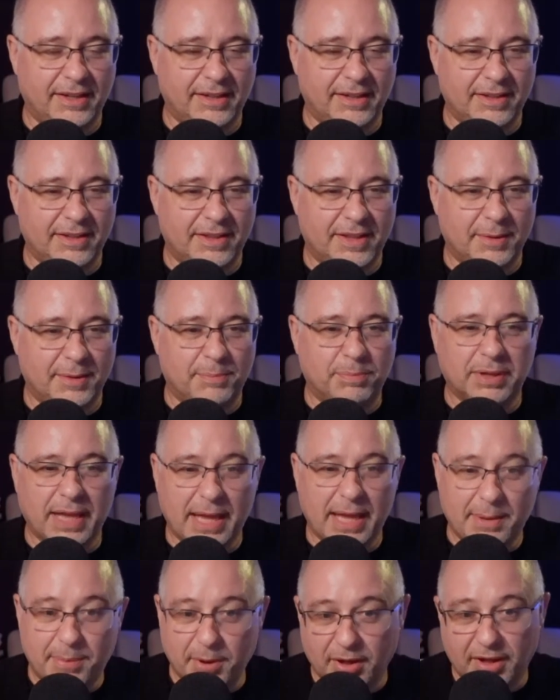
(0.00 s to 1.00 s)
the
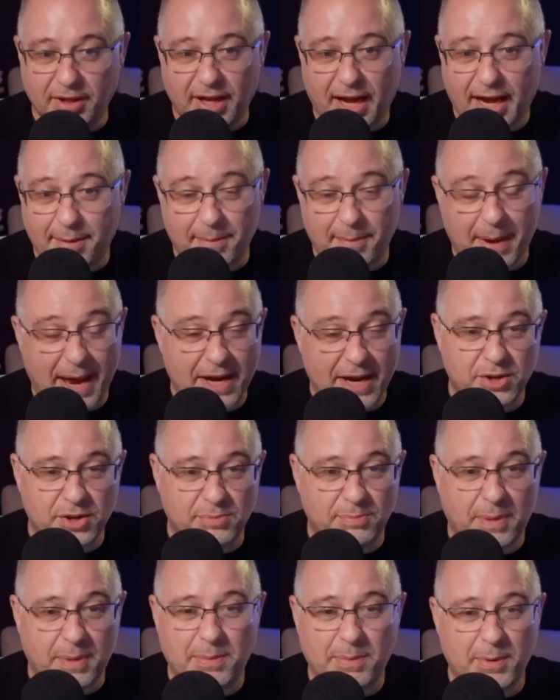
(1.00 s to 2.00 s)
playbill, I imagine
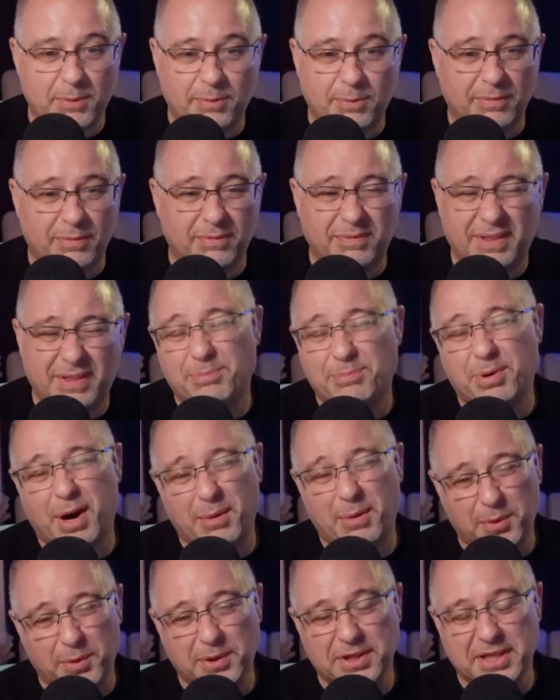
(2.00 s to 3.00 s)
maybe that
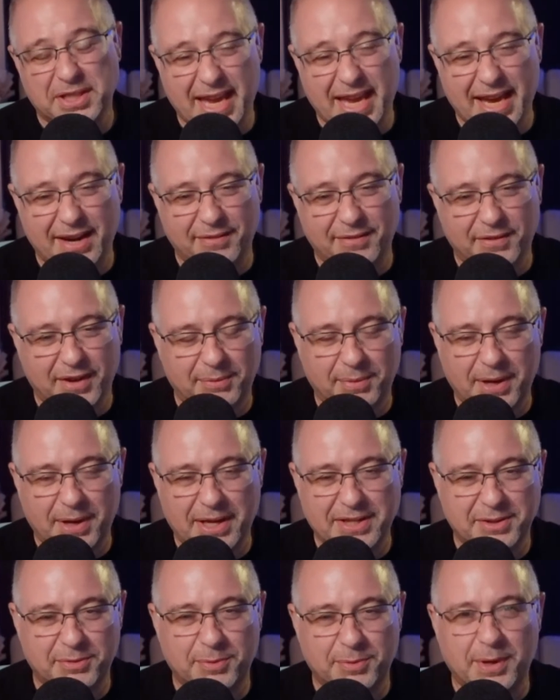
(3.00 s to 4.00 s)
probably wasn't Canva. I'm
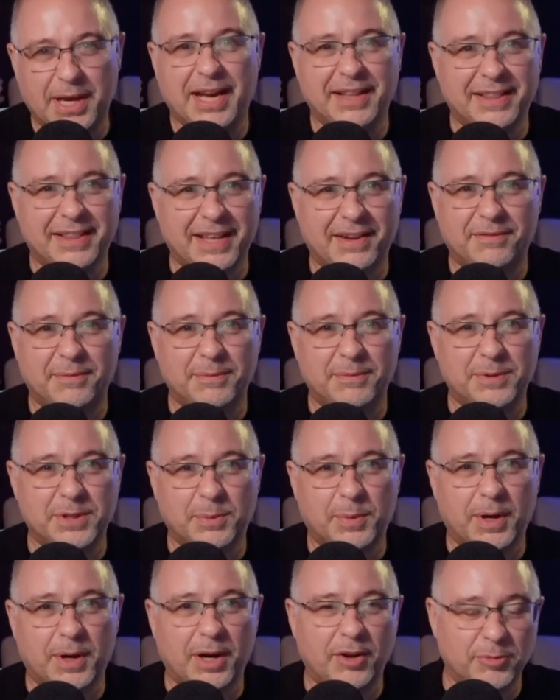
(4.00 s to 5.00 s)
guessing we got that from
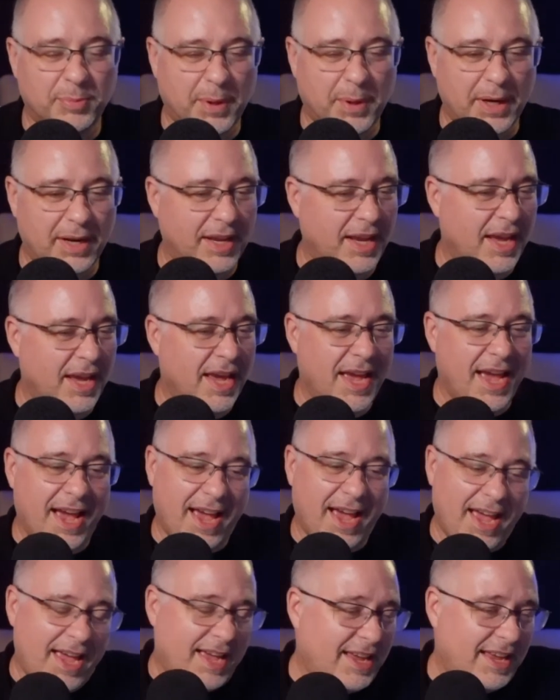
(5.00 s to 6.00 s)
somewhere else. But
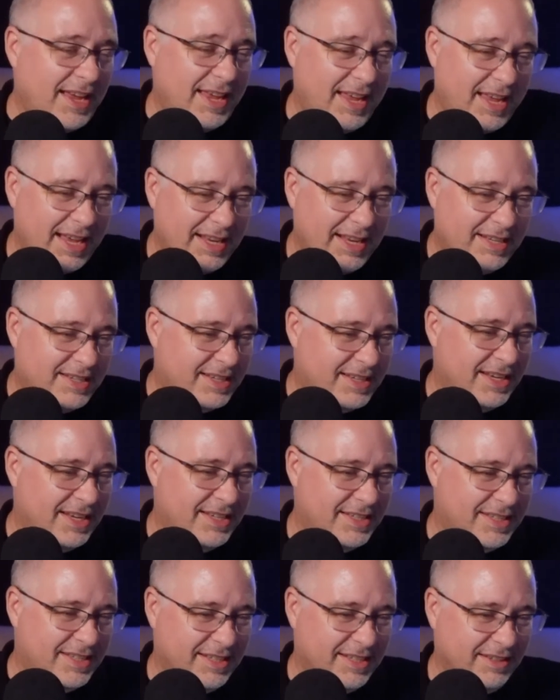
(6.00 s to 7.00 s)
it's
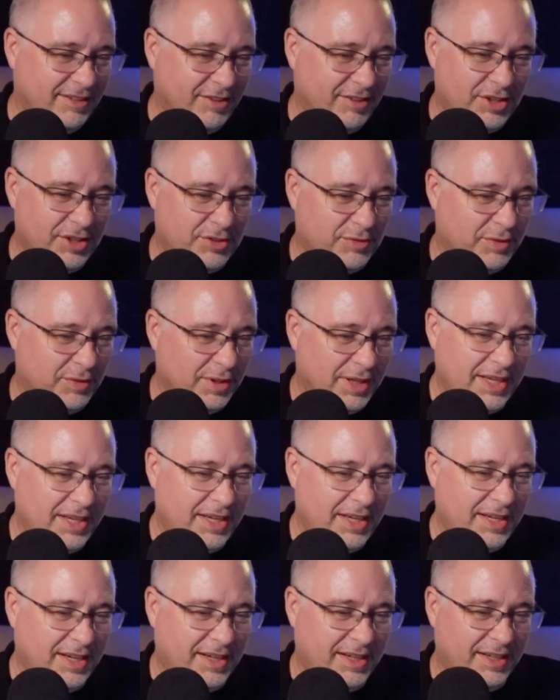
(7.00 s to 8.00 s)
really
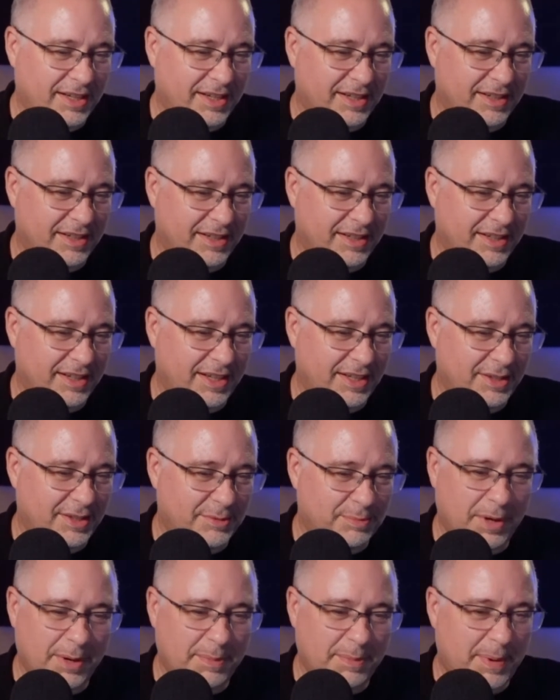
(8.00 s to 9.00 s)
it's
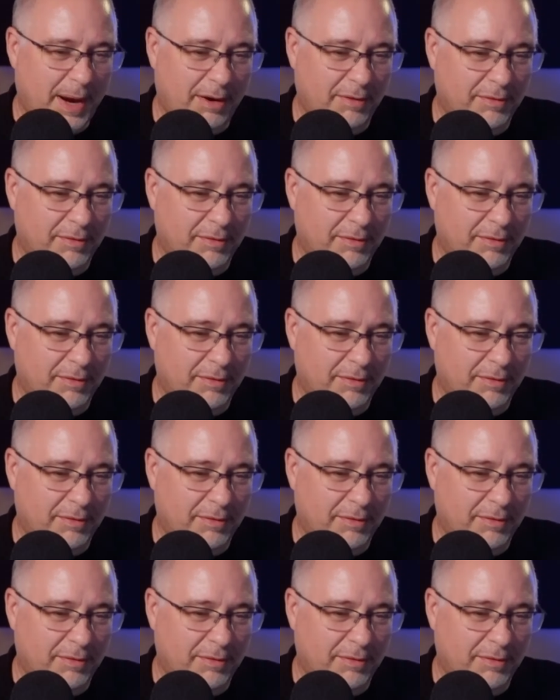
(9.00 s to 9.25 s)
pretty powerful.